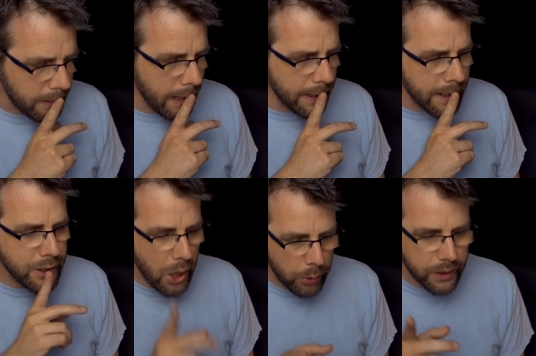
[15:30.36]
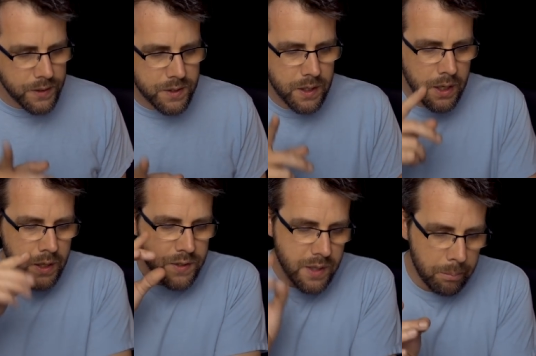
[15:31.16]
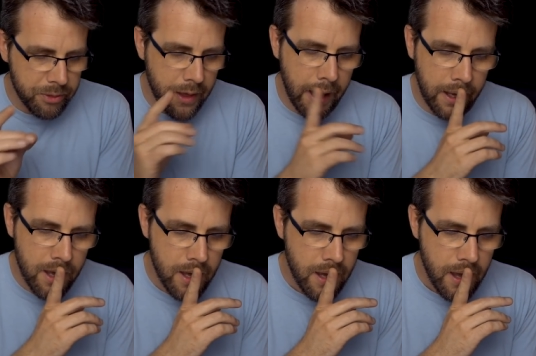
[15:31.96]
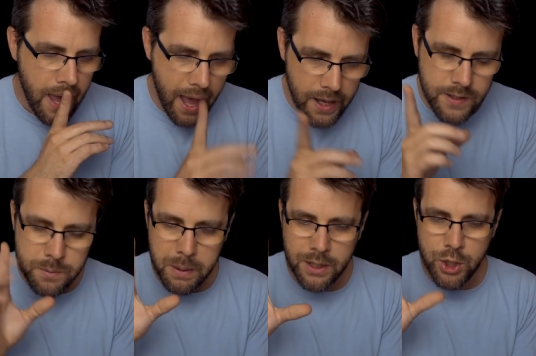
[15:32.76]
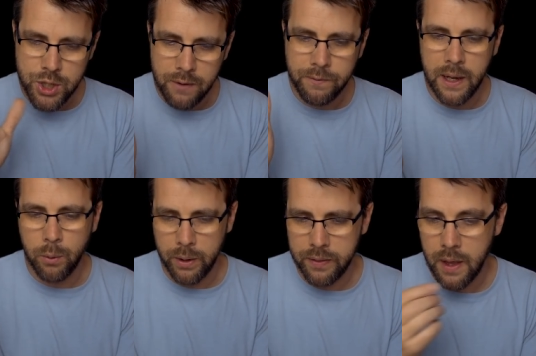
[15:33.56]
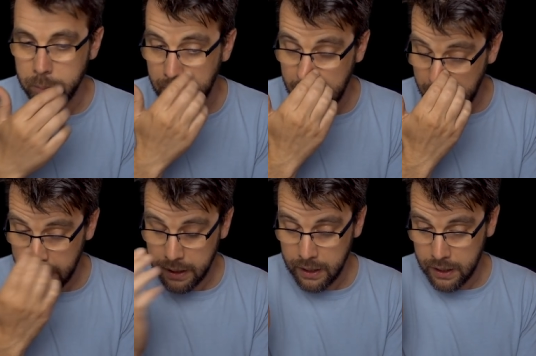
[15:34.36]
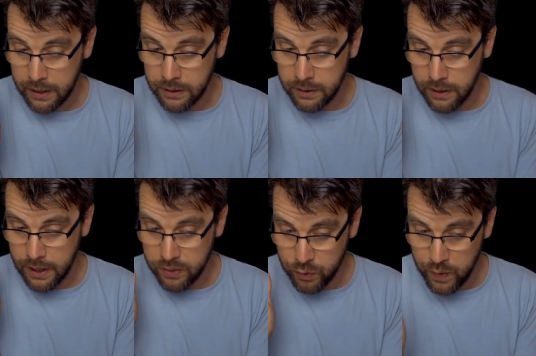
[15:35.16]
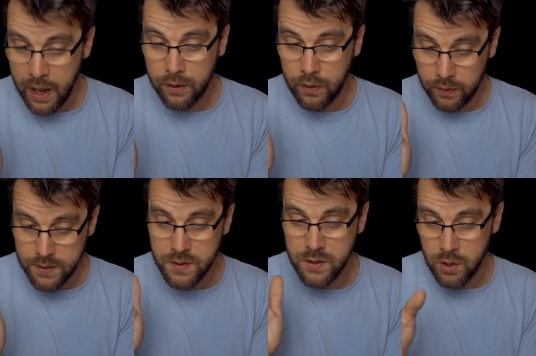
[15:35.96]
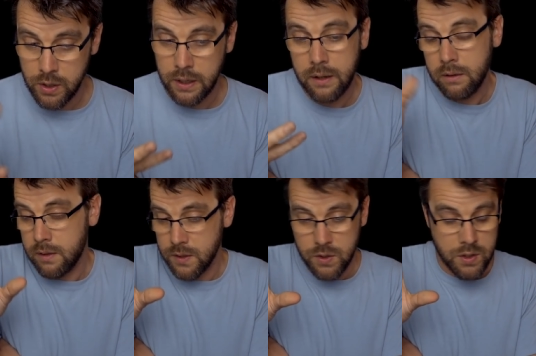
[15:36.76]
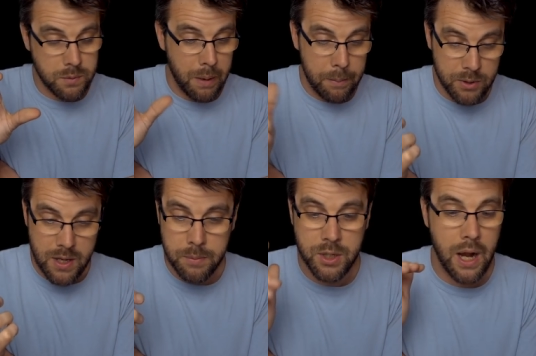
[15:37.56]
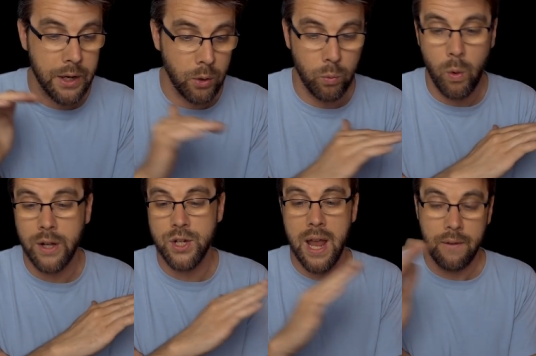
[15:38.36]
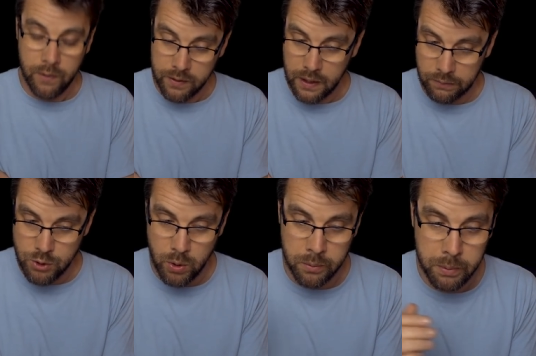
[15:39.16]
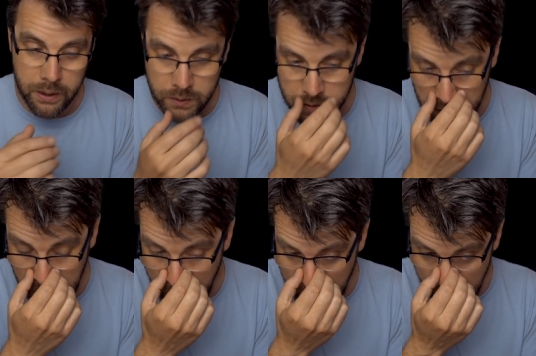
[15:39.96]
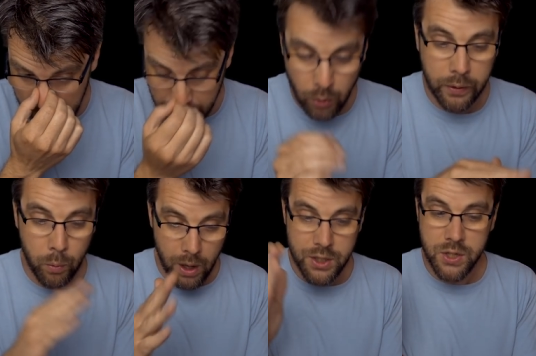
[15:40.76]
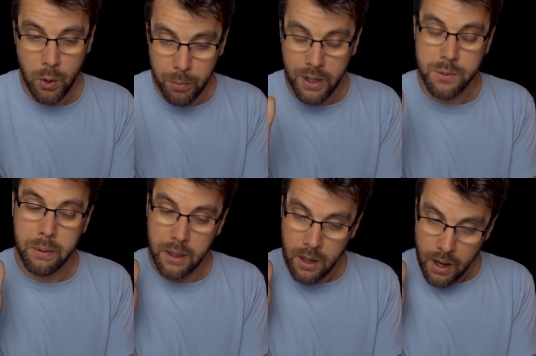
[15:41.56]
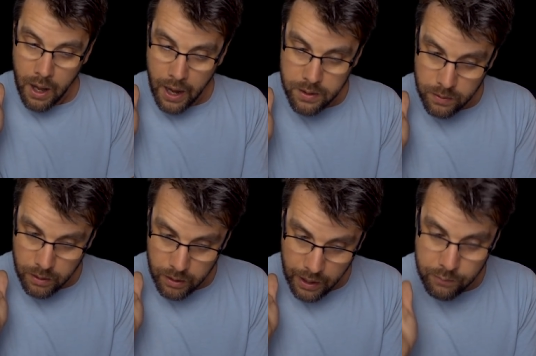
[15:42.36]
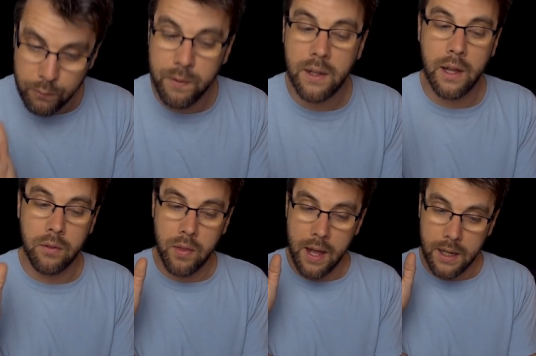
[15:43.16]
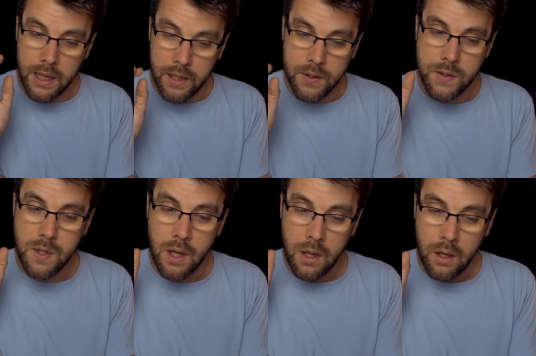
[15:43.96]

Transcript: And I noticed something has been shifting with him, and I, I, and I think that this is good. And this is just my perception. I don't watch everything of Jordan Peterson. I can only watch so much, but I I have a feeling that he is